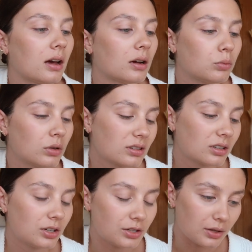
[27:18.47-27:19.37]
I was
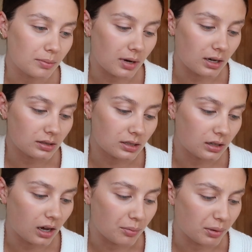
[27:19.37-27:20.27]
gonna do the mask
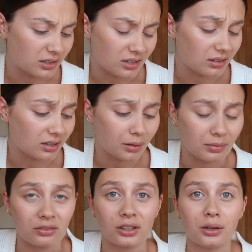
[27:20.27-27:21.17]
tonight, but I don't think I'm
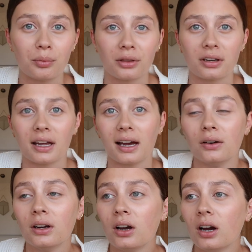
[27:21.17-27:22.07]
even gonna bother now.